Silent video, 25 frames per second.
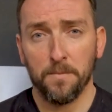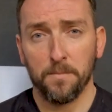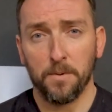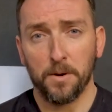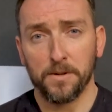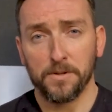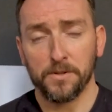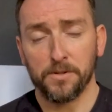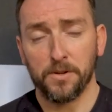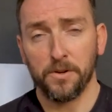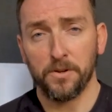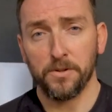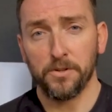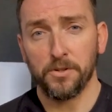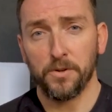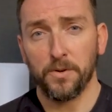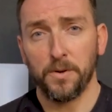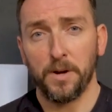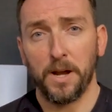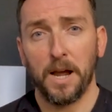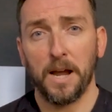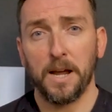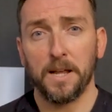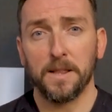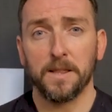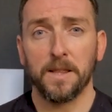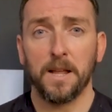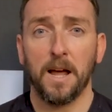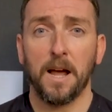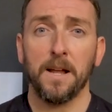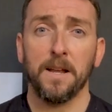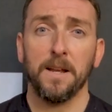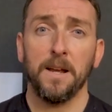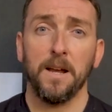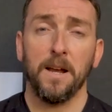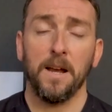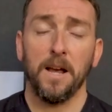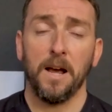But as soon as you hit
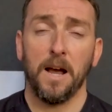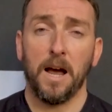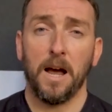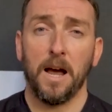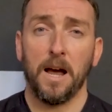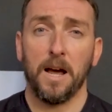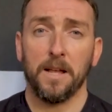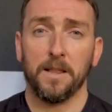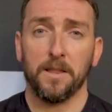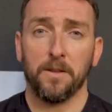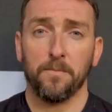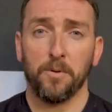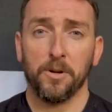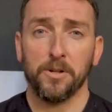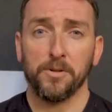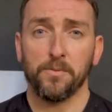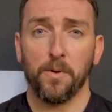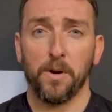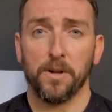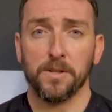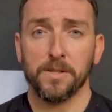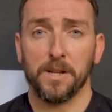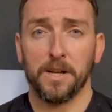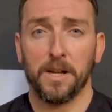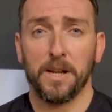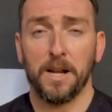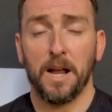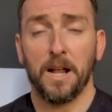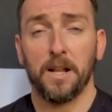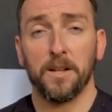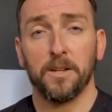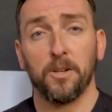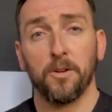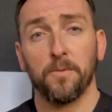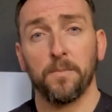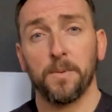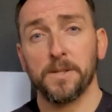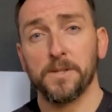that, the Bridgewater
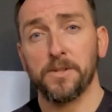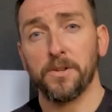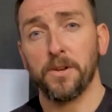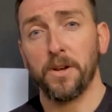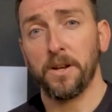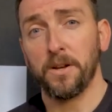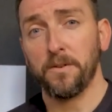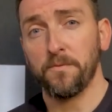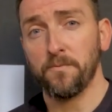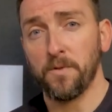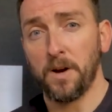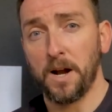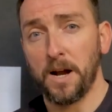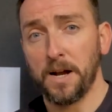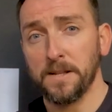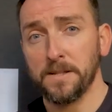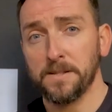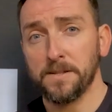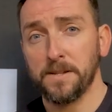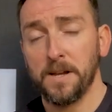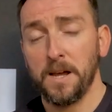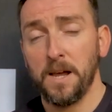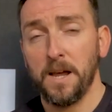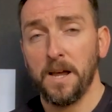Canal, you'll be turning right.